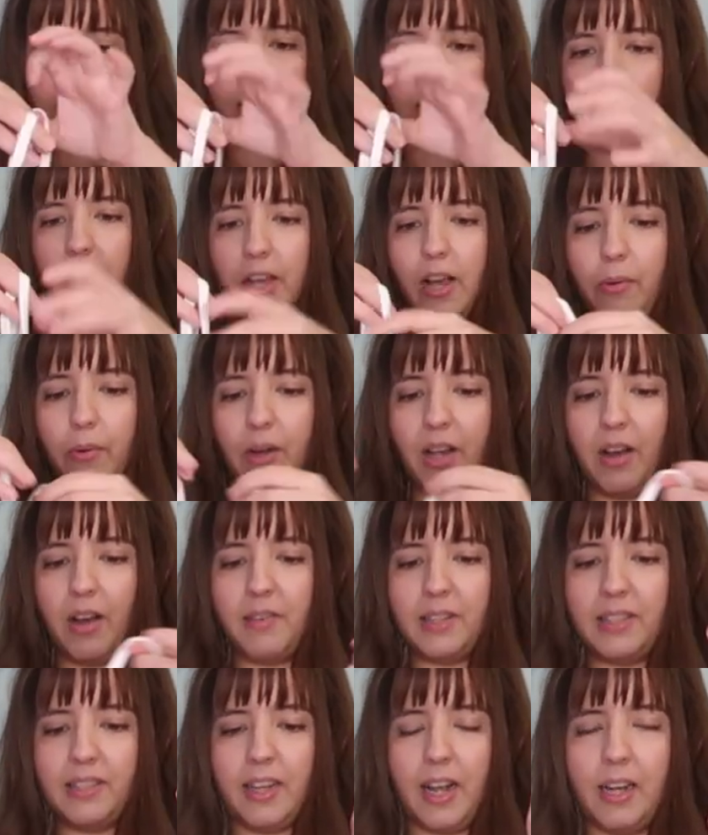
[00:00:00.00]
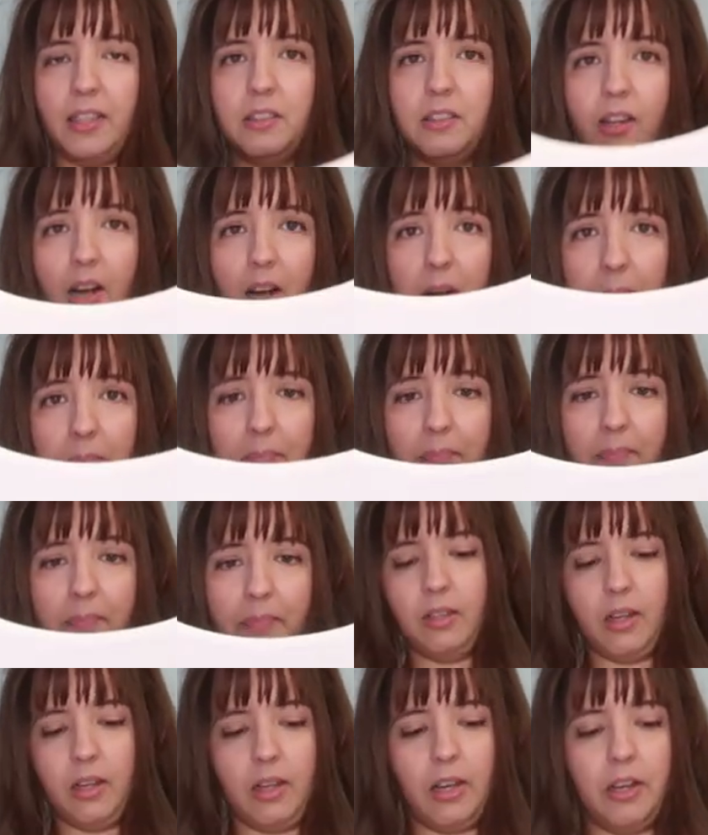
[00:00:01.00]
So yeah, we have a tank top.
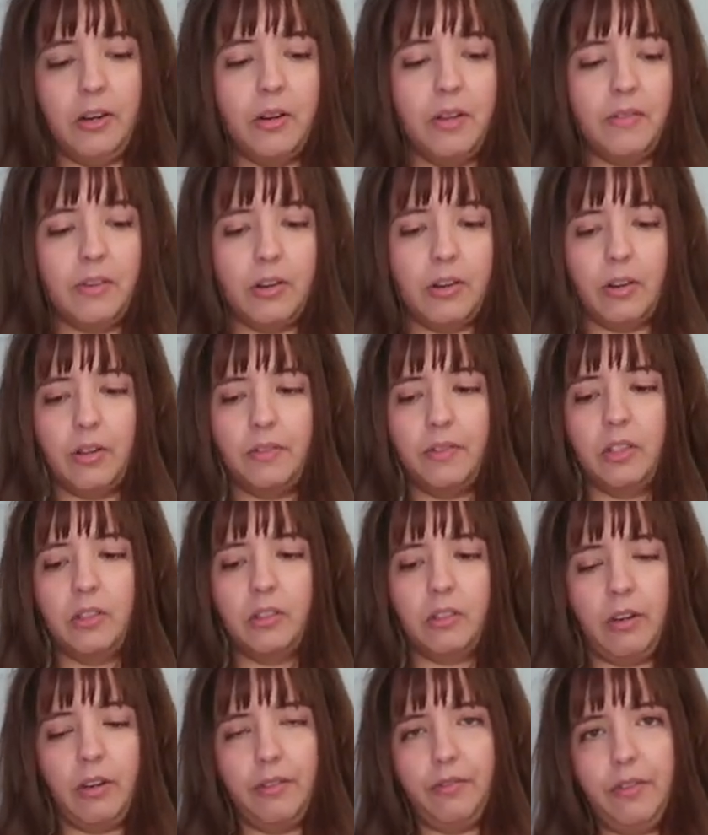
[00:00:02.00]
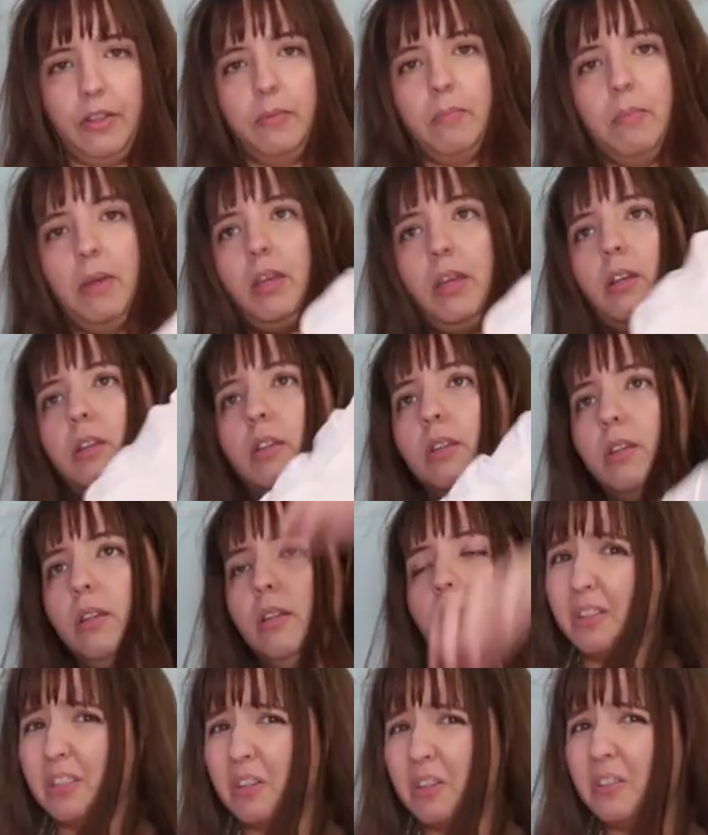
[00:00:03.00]
I don't even know if this is gonna fit me.
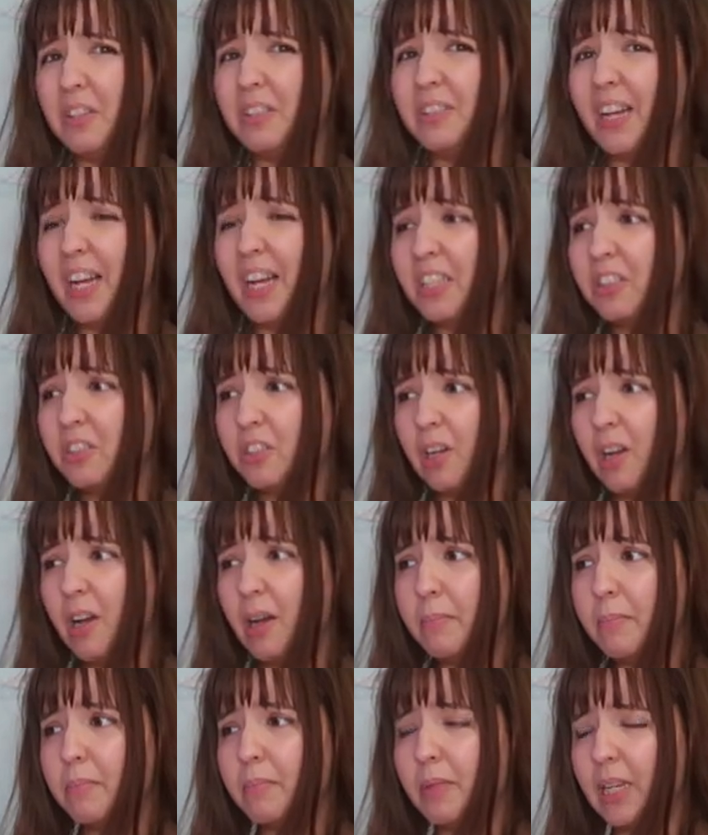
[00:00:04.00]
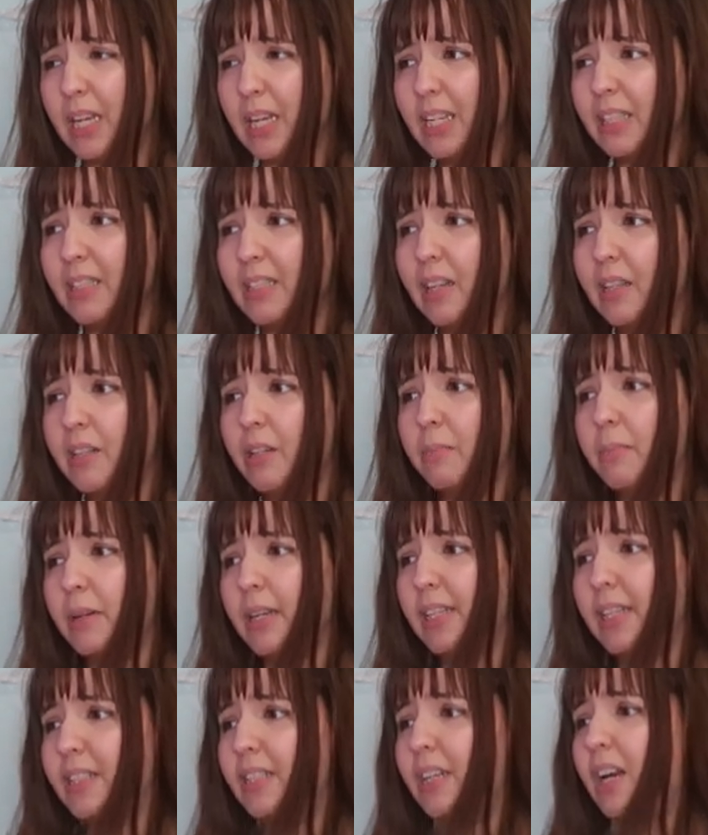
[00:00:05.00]
So the tank top is a little
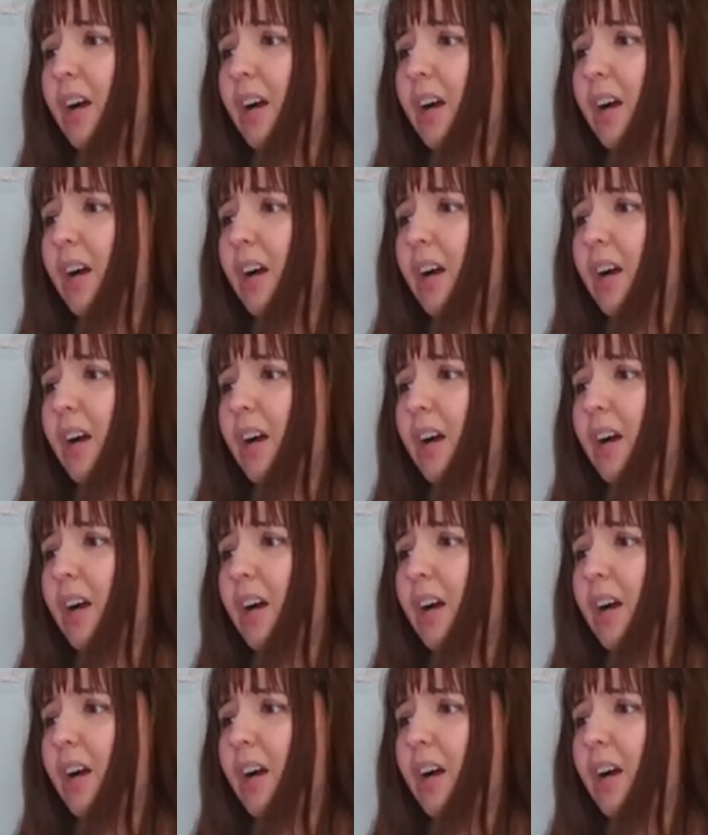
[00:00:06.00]
bit